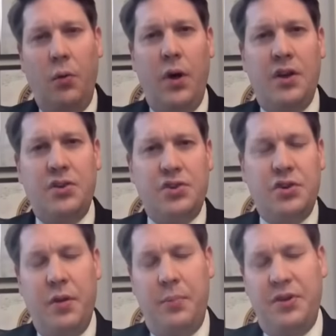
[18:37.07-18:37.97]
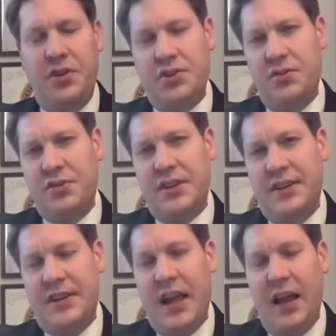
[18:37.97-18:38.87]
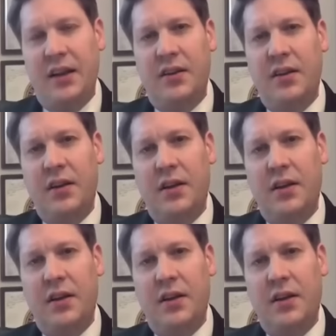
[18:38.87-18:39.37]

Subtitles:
which the petitioners contend